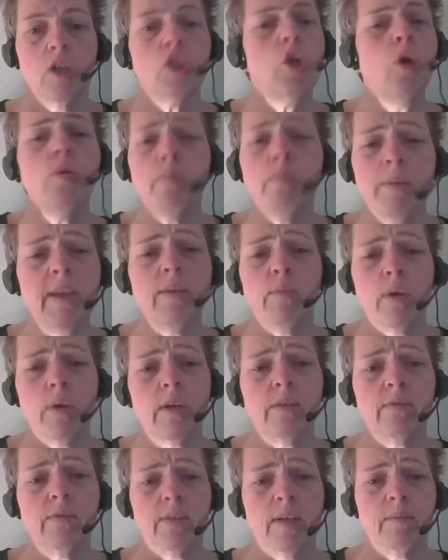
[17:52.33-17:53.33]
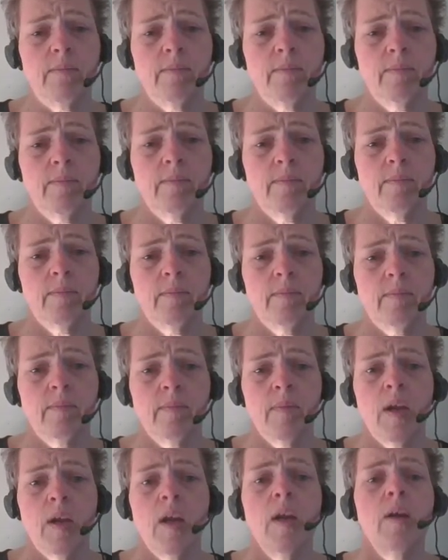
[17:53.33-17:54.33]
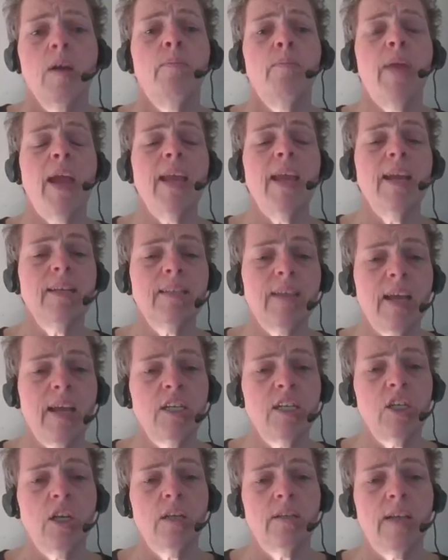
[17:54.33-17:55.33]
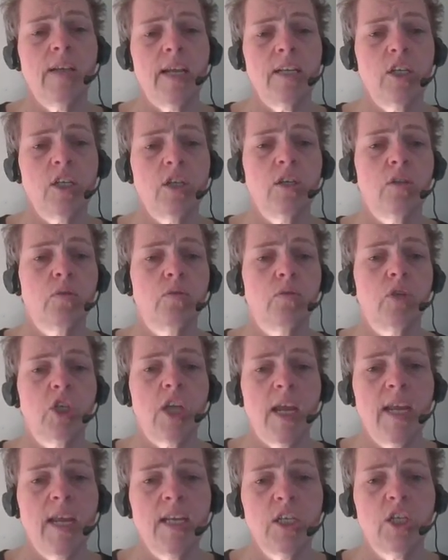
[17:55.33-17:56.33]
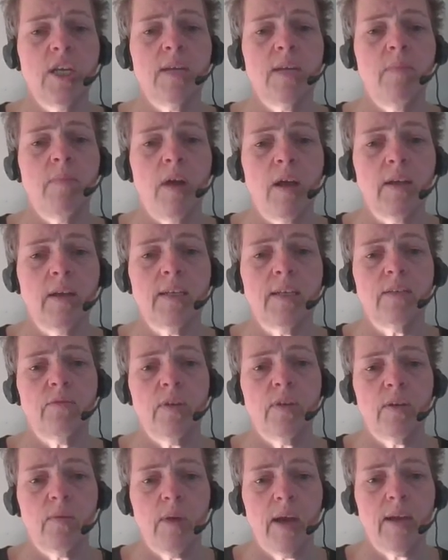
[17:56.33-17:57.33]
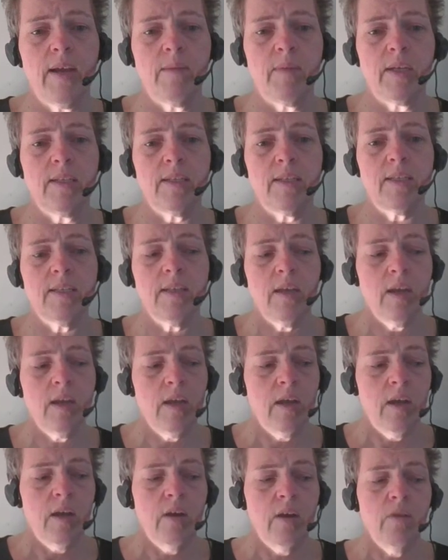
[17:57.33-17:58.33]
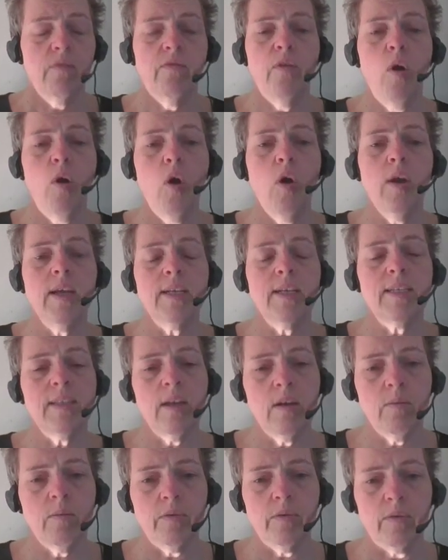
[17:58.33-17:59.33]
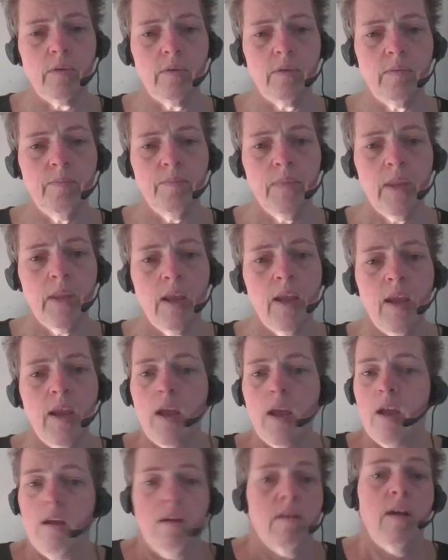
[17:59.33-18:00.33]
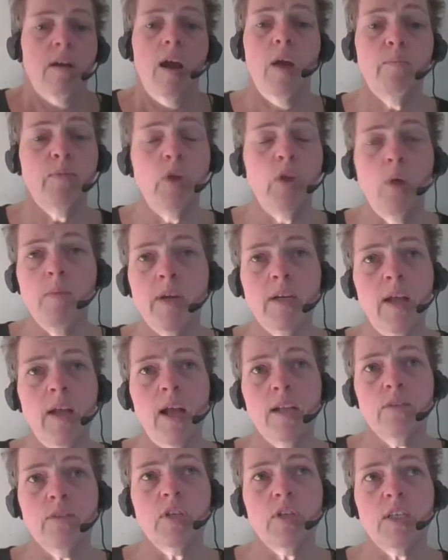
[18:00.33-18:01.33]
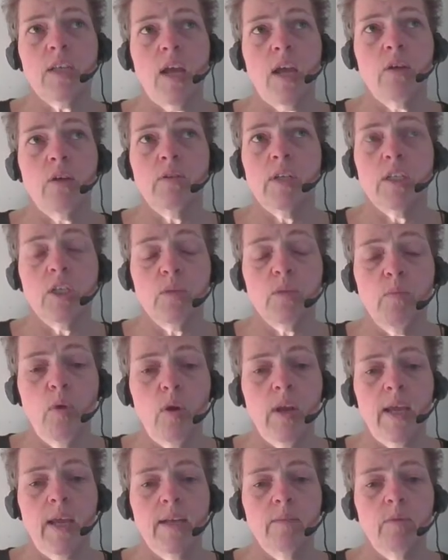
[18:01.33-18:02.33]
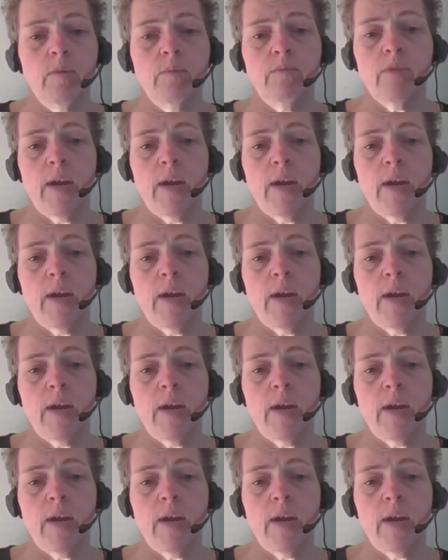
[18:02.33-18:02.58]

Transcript: Don't be one of them. Pay attention to changing market requirements. For example, abdominal ultrasound in small animal